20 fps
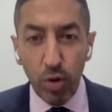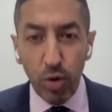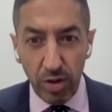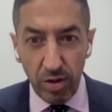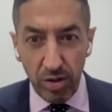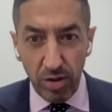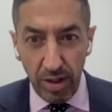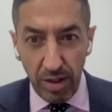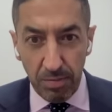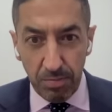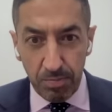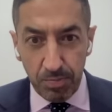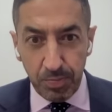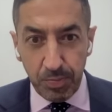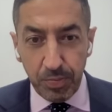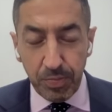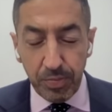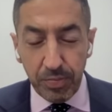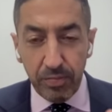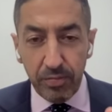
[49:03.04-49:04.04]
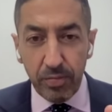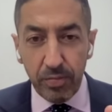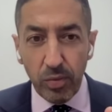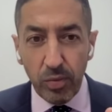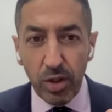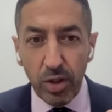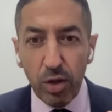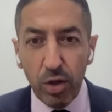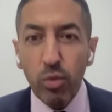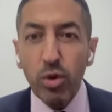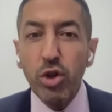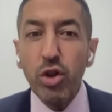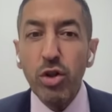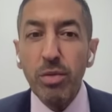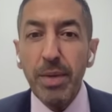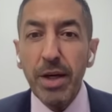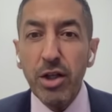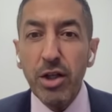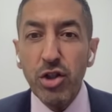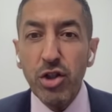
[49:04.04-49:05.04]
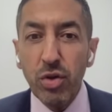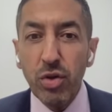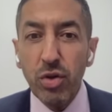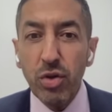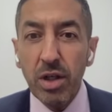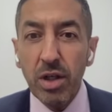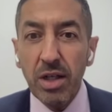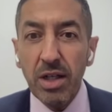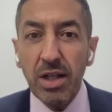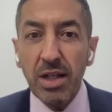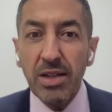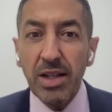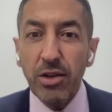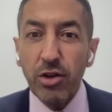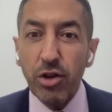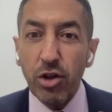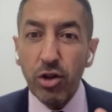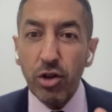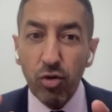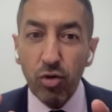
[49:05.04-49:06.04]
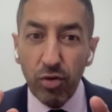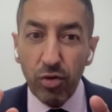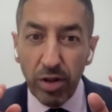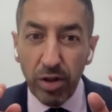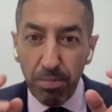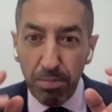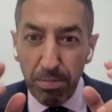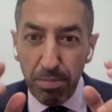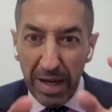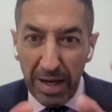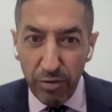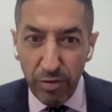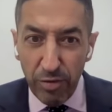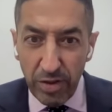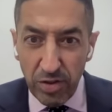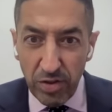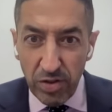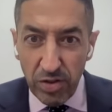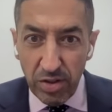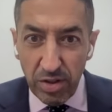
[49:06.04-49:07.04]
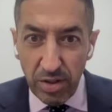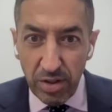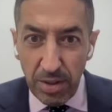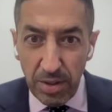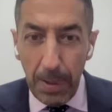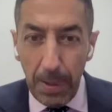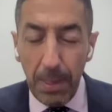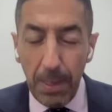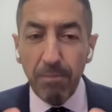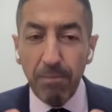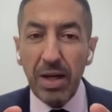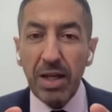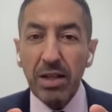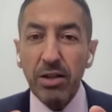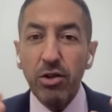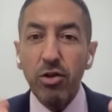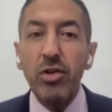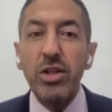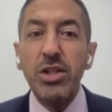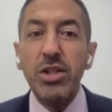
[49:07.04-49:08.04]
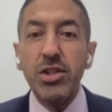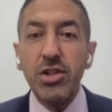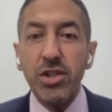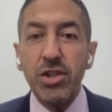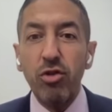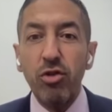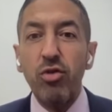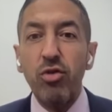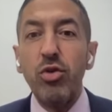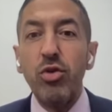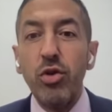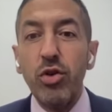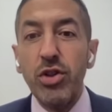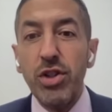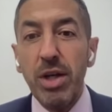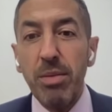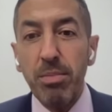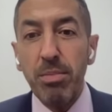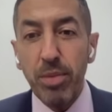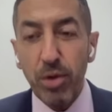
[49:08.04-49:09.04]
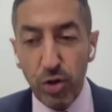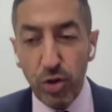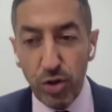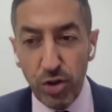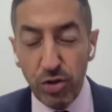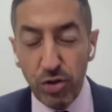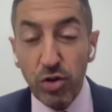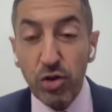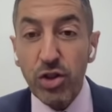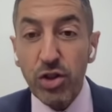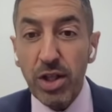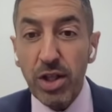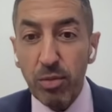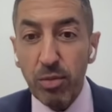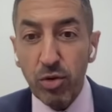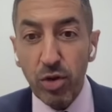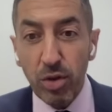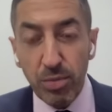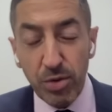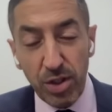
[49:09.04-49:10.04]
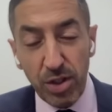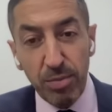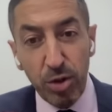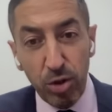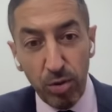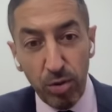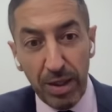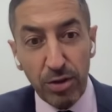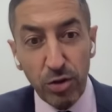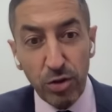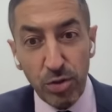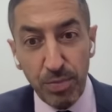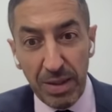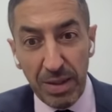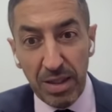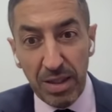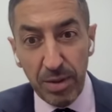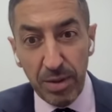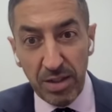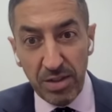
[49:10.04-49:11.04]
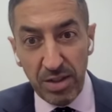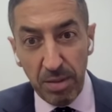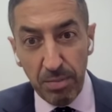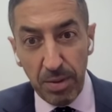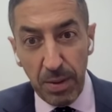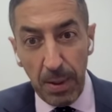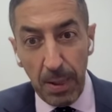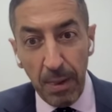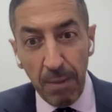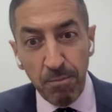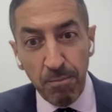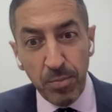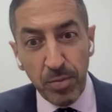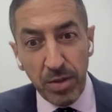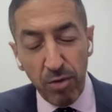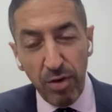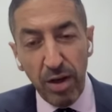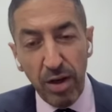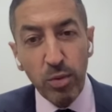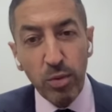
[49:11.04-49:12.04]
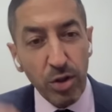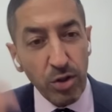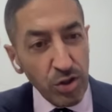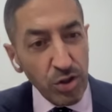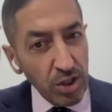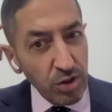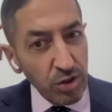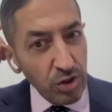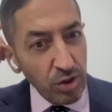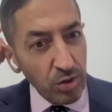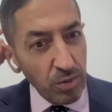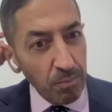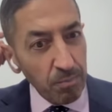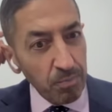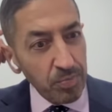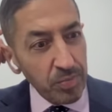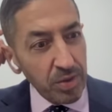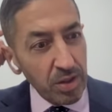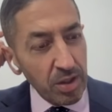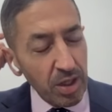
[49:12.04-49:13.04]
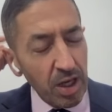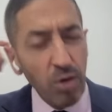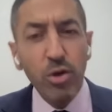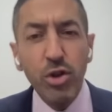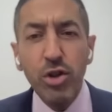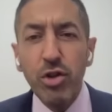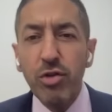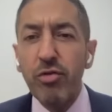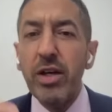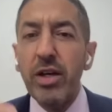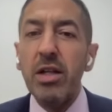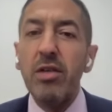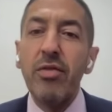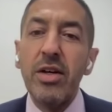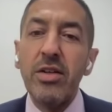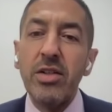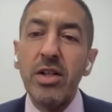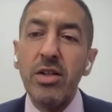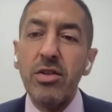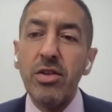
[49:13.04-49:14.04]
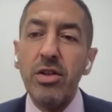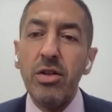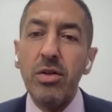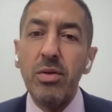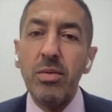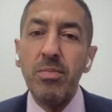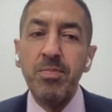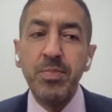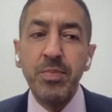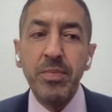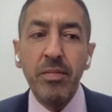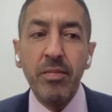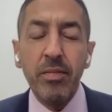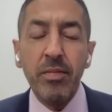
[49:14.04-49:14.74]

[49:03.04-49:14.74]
importantly, we should make sure that the benefits and the risks accrue to the same person, to the same groups. Let me go back to the speed limit example. If I were to say to you, how would you feel if I said to you,